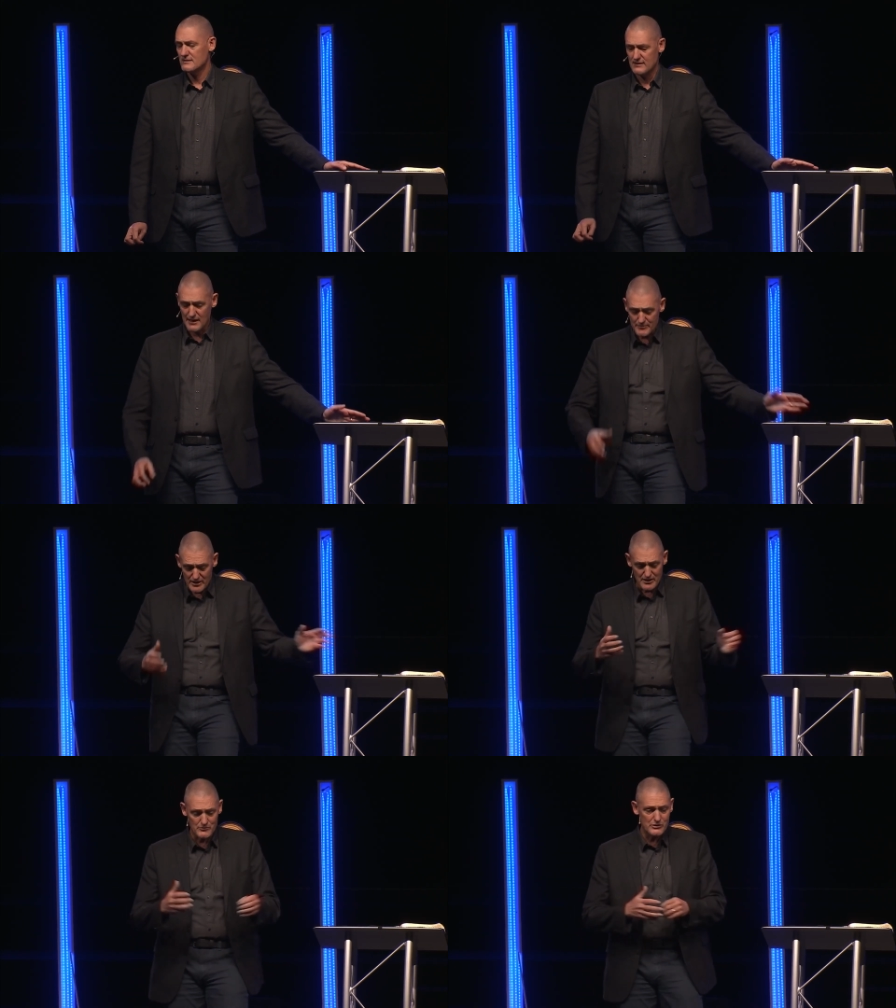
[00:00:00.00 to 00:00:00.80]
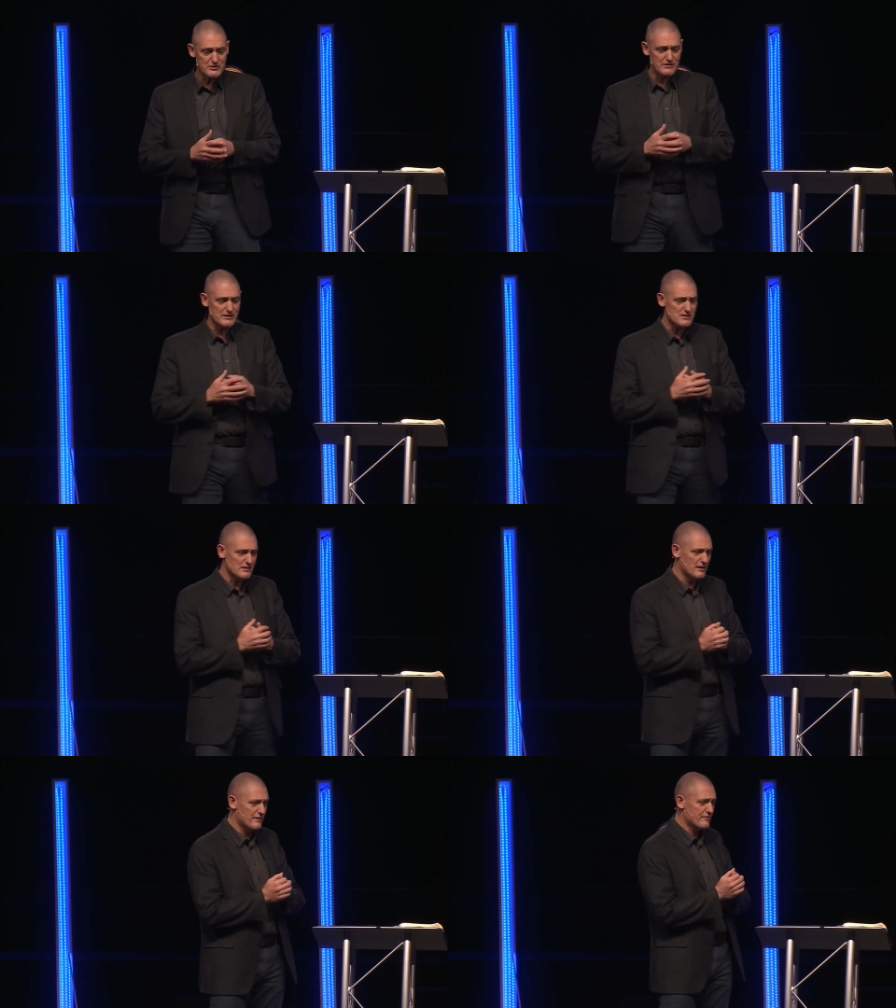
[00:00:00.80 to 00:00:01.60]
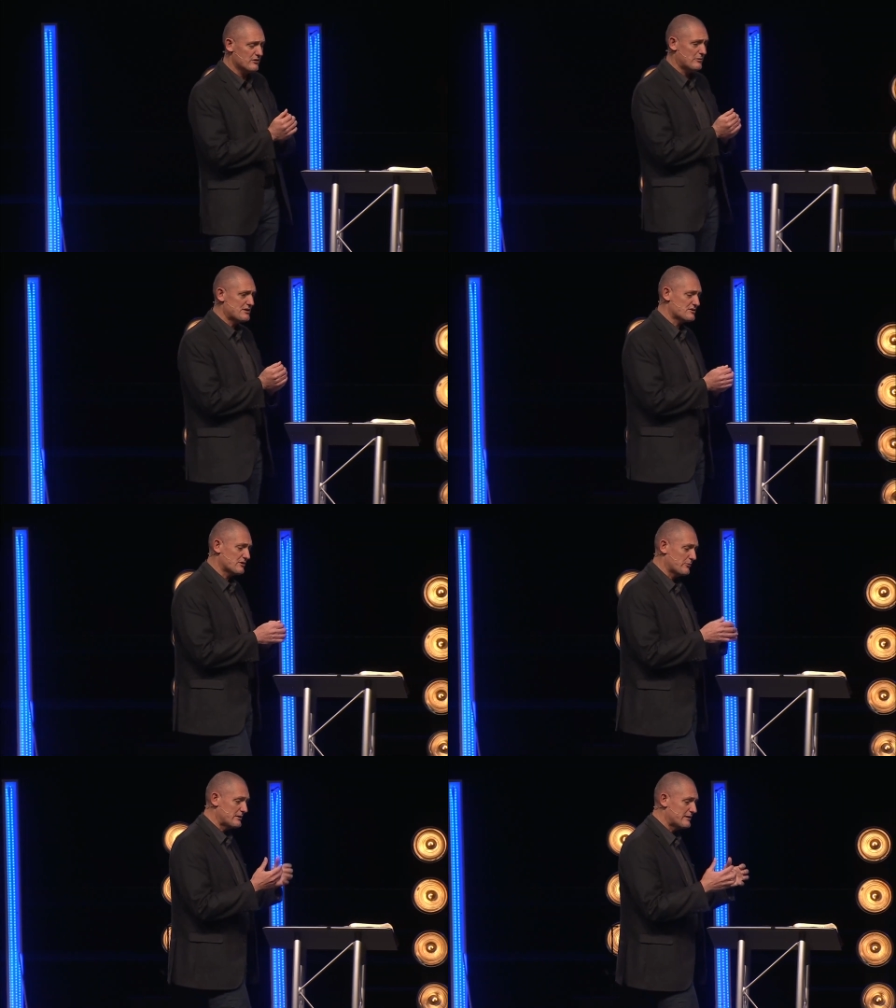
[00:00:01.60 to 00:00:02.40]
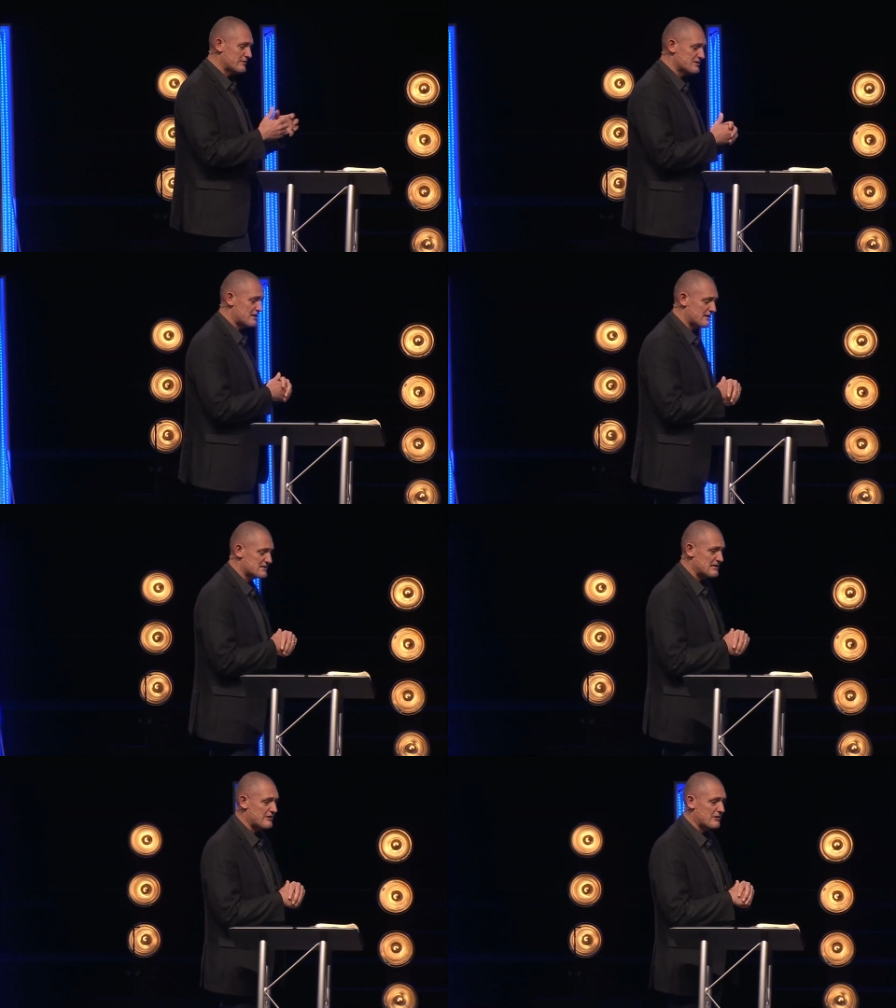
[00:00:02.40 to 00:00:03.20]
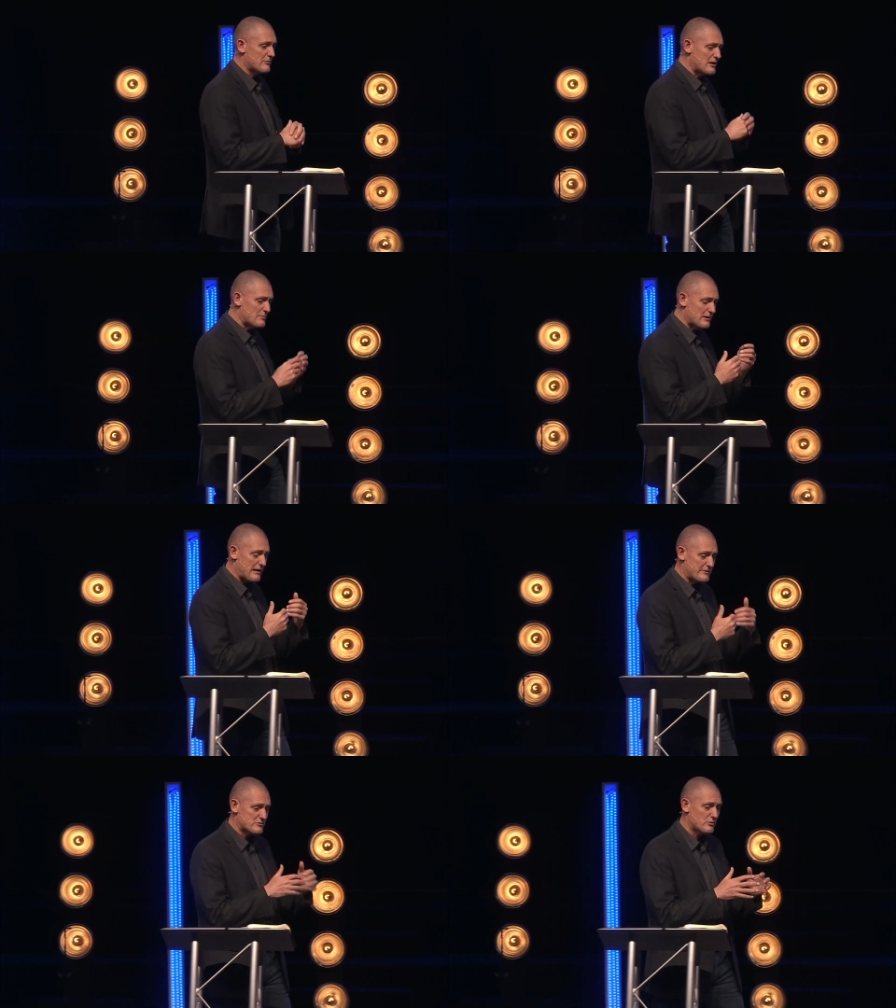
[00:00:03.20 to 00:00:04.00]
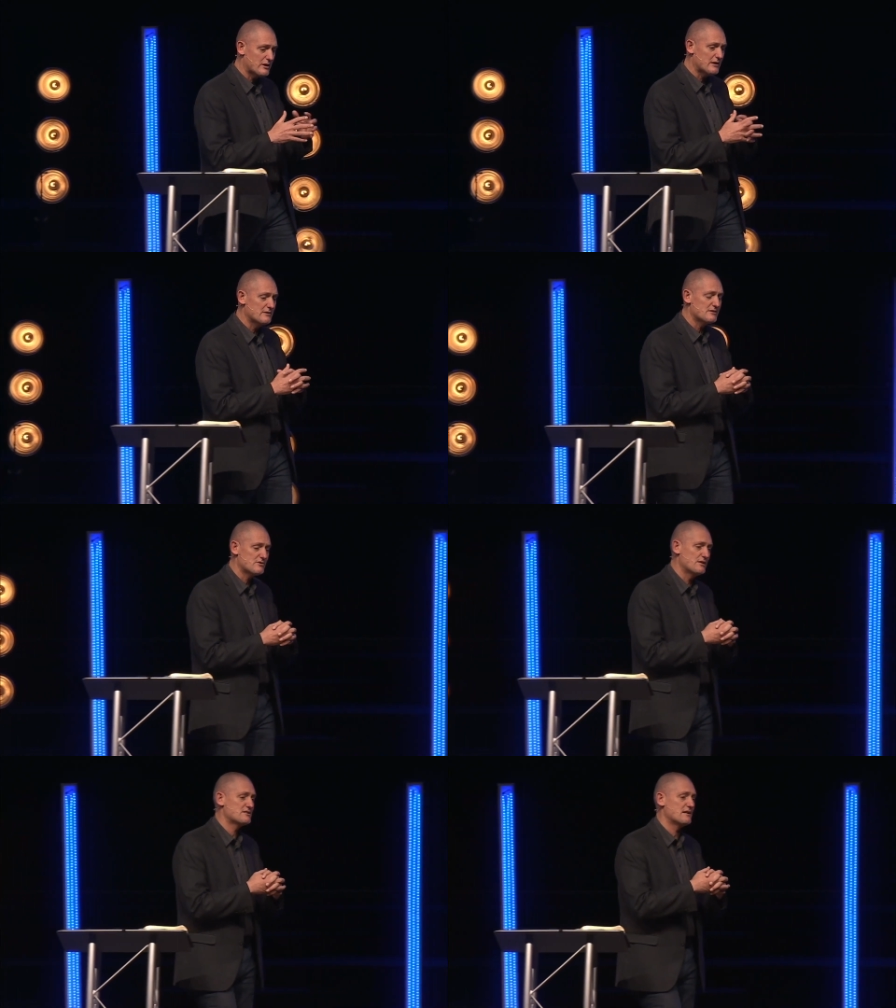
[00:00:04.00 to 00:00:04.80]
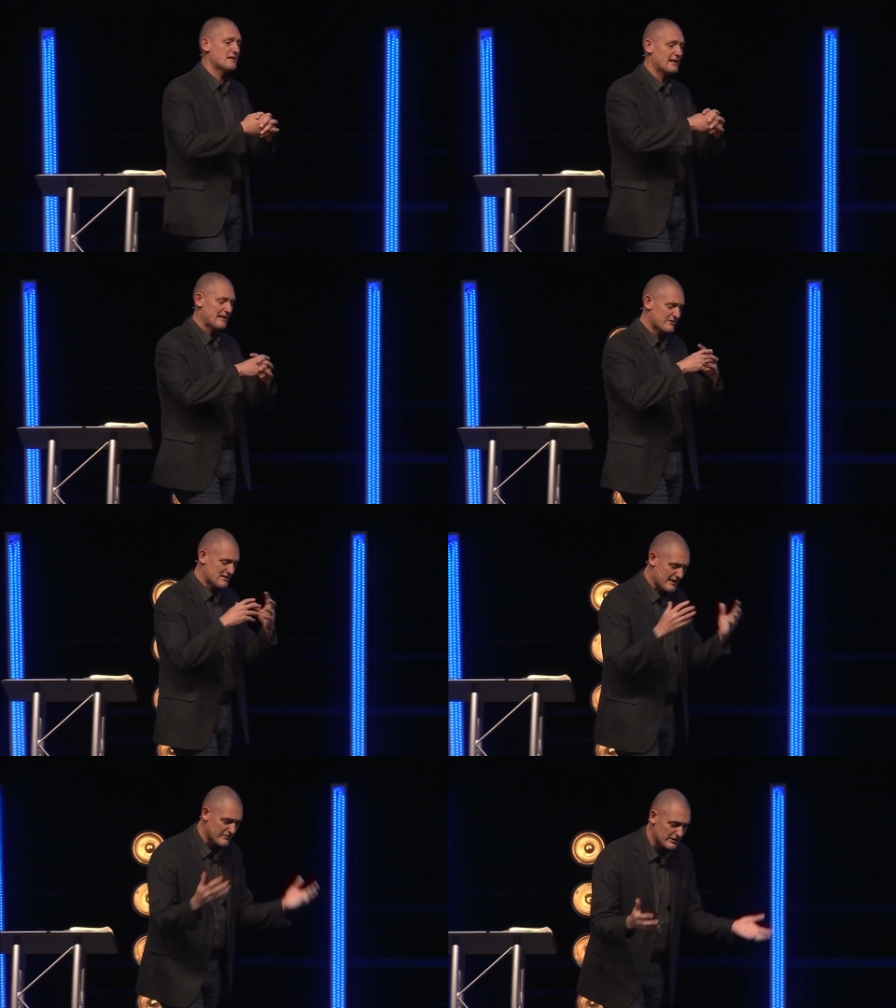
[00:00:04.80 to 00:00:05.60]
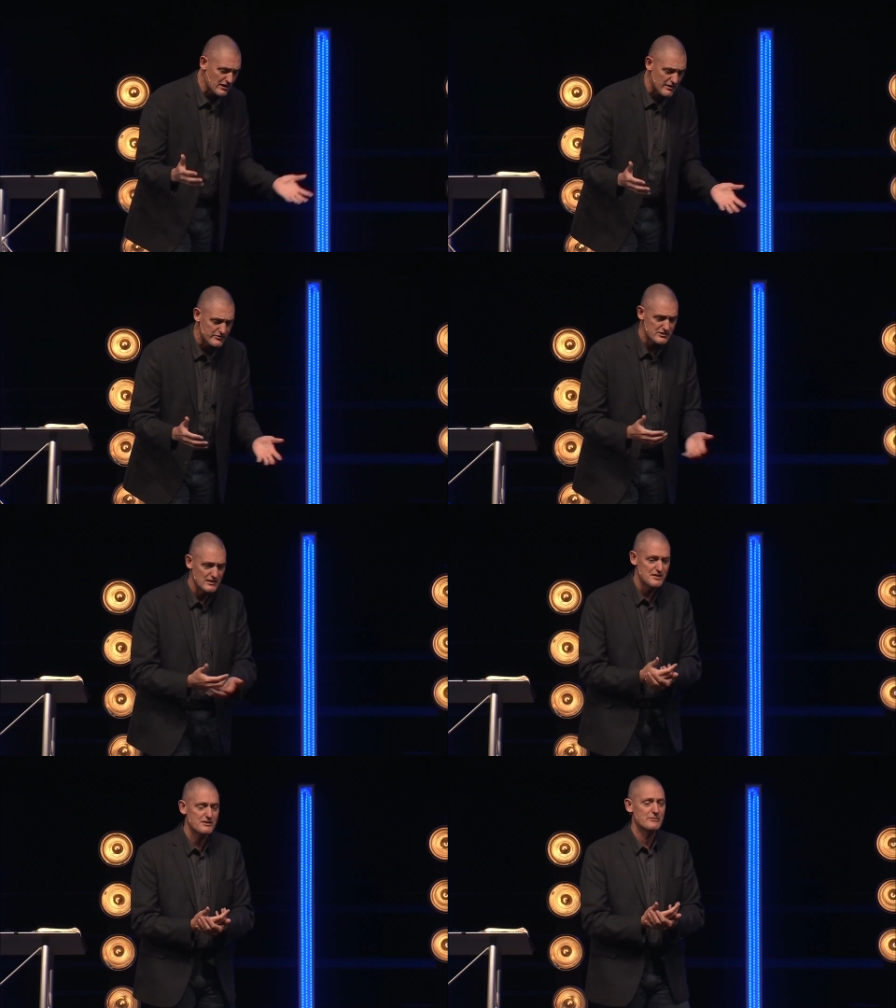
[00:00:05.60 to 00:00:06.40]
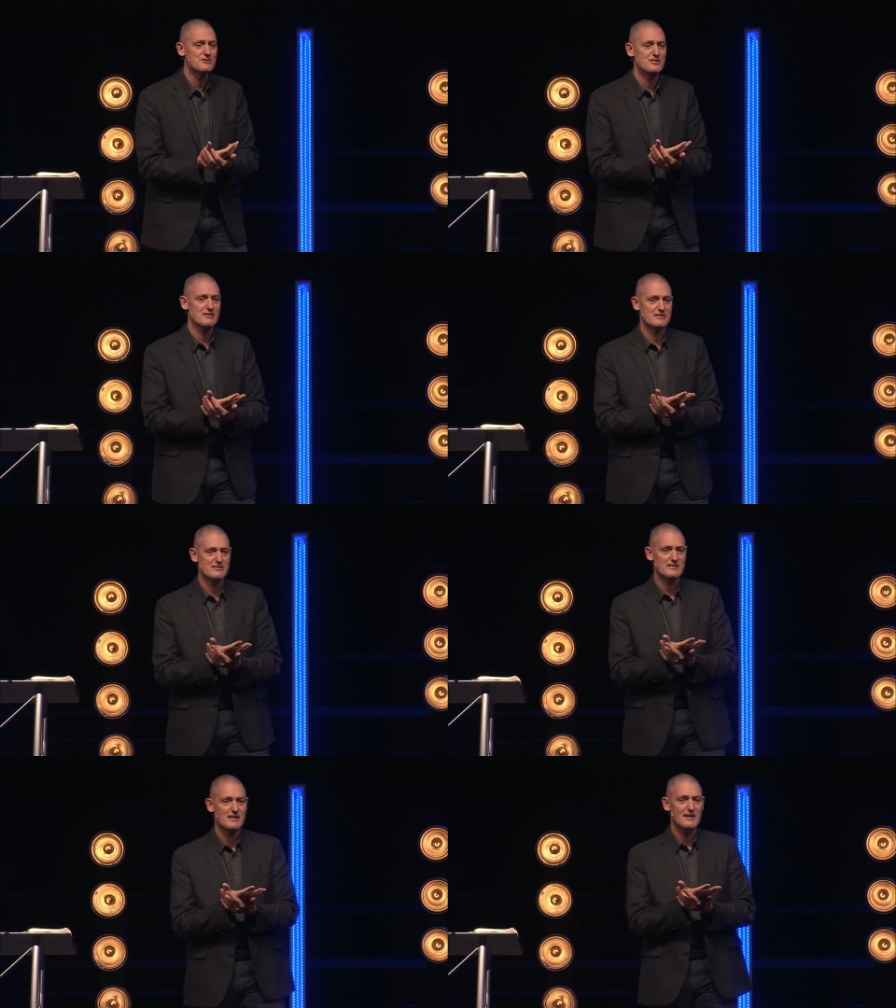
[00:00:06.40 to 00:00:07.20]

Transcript: I'm not immune to this. A few weeks ago, we live in Jeddah, Saudi Arabia. I was walking the streets at night. I was having a conversation with Jesus.